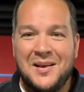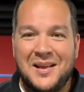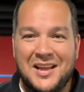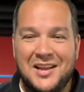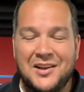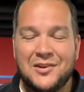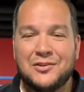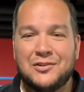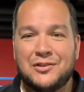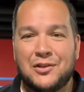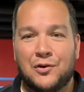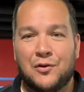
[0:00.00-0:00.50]

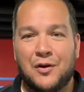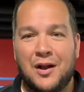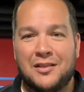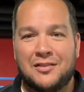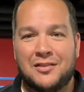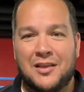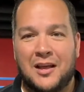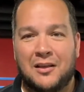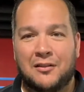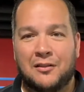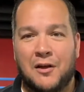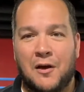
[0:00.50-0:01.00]
Here's the great
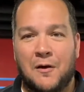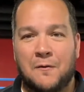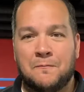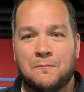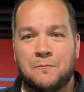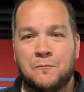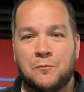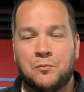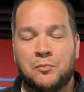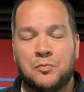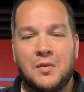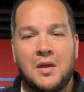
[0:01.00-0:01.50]
thing though.
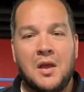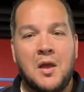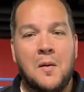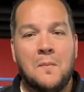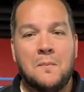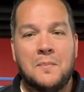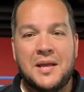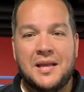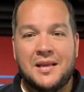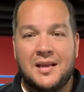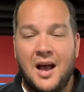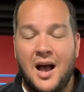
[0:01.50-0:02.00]

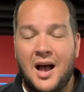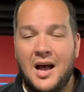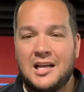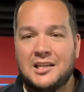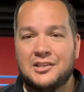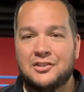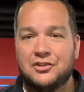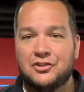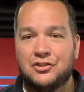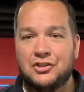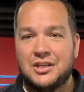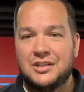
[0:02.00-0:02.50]

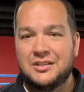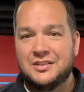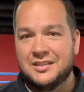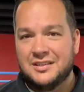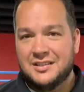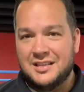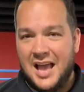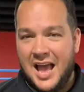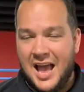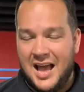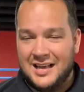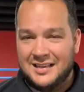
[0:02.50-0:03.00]
Because
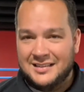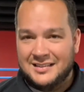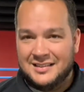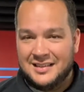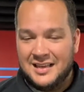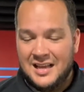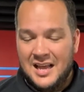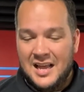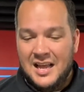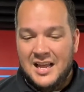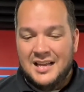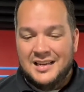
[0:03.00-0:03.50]
Jesus has
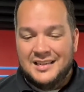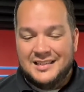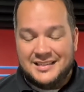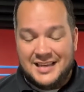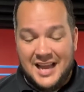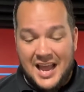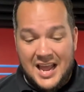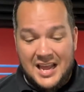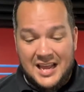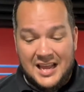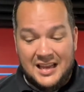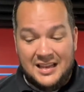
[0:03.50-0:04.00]

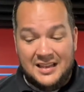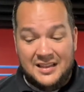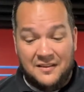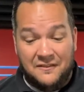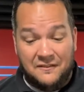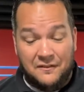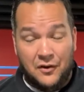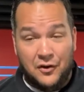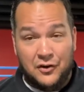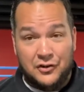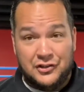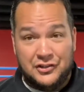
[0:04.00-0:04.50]
taken the
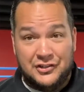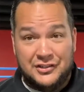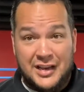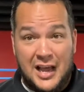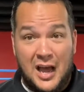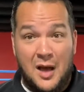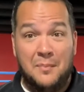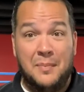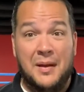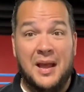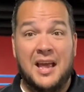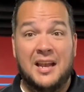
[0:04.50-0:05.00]
first
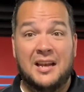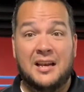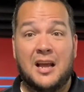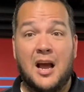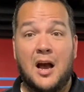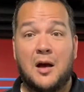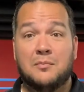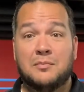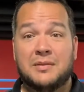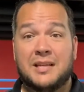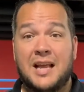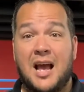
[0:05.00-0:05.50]
step and
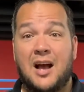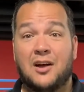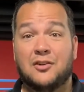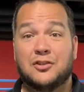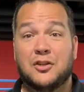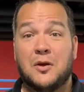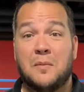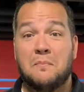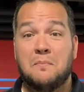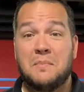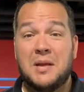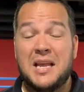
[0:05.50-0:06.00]
come down
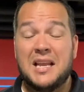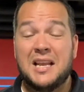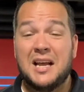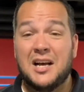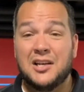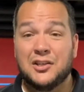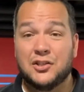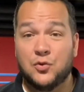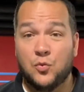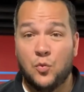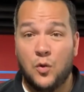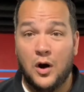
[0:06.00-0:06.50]
to meet
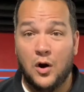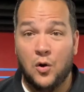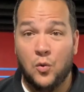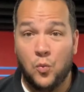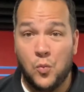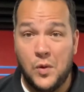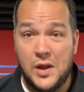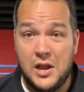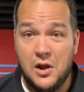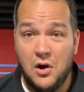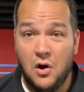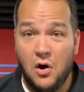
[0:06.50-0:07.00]
us where
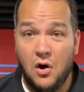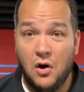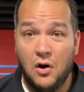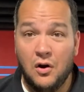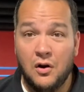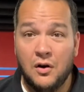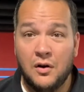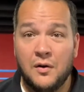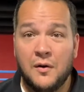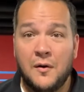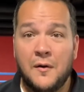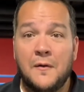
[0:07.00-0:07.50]
we
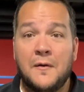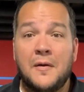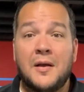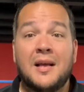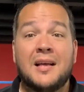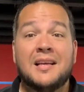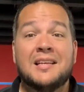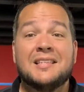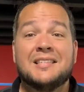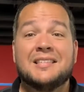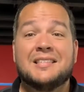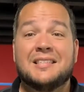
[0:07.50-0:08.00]
are,
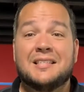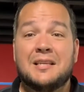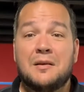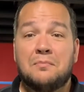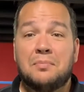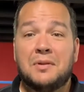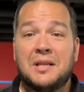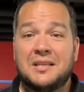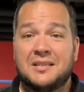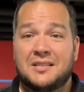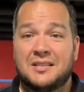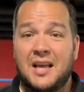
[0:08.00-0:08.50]

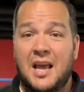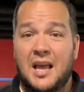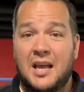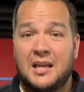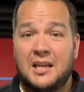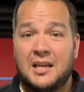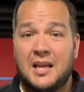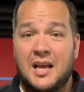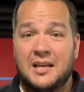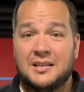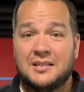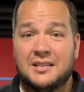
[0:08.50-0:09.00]
simply
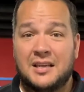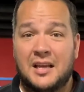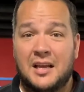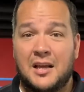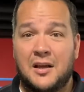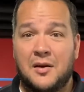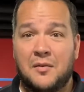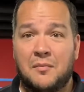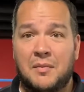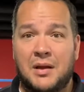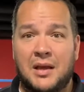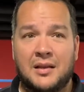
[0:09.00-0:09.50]
saying yes to
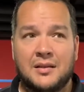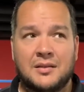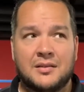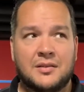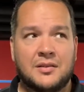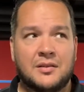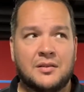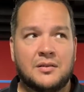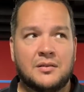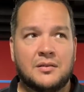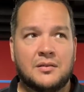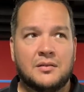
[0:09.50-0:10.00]
him
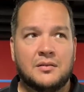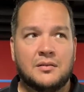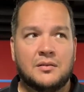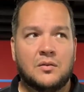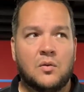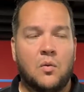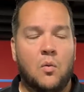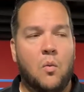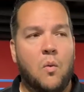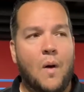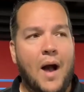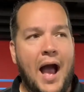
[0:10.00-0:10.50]
means,
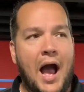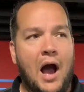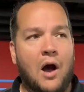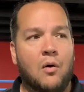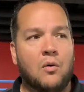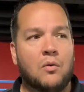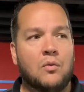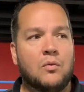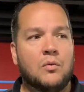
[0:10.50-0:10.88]
wow,